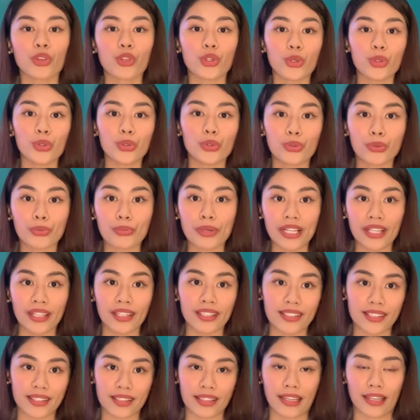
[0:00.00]
through real
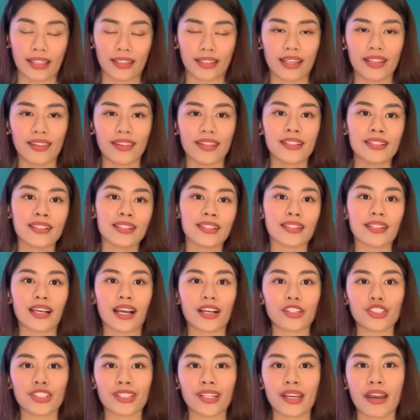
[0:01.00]
estate. And this is
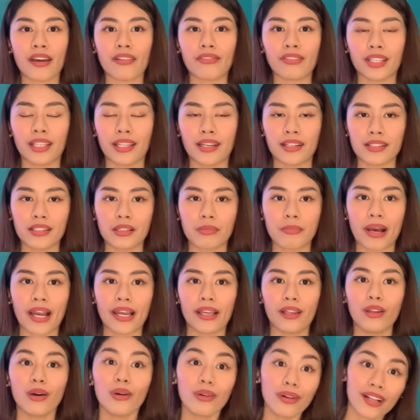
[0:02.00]
actually evidenced
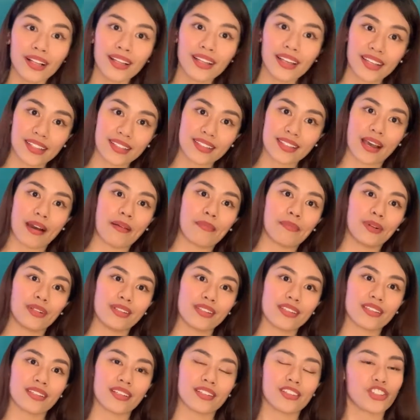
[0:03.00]
by local
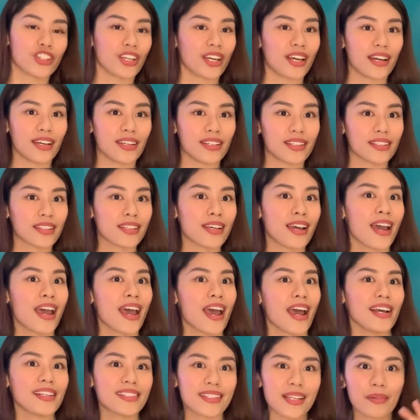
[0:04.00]
examples such as
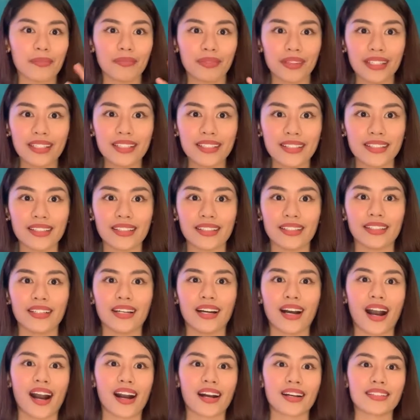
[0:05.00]
SMDC,
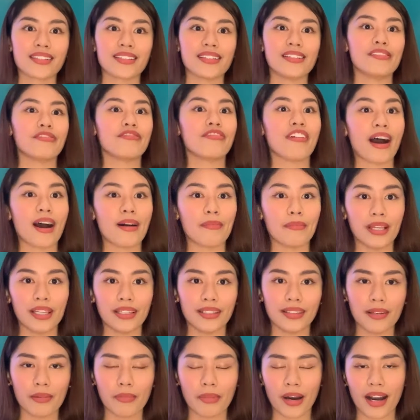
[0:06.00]
C
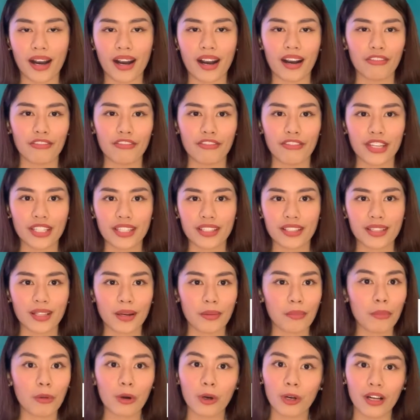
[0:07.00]
Family, di ba? Ang
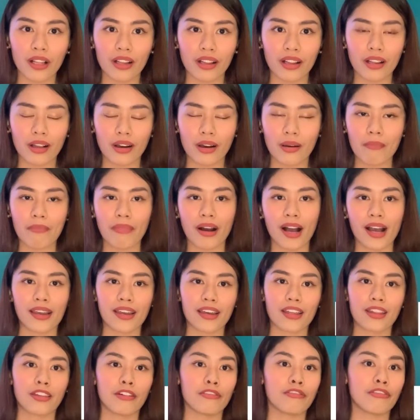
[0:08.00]
Vista Mall
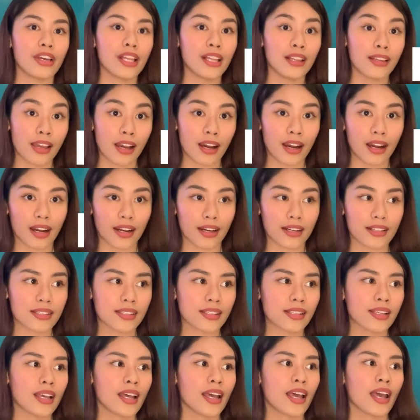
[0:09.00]
by the
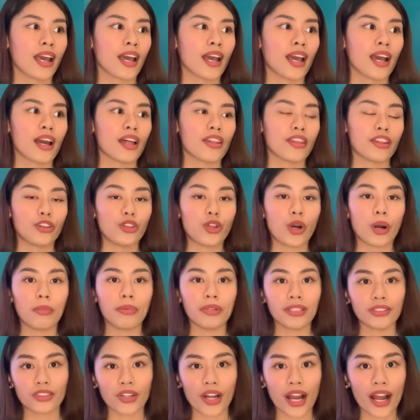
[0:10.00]
Villars. The
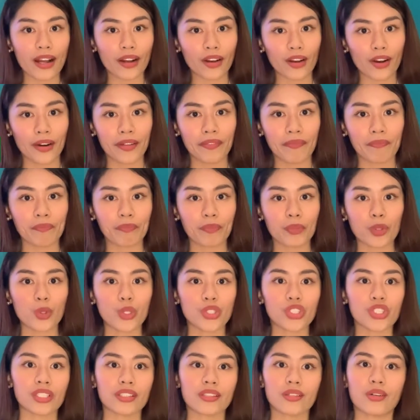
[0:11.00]
Double Dragon,
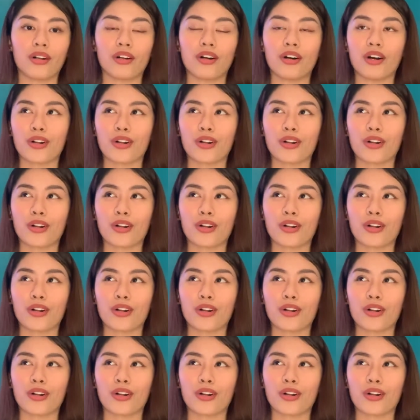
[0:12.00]
which is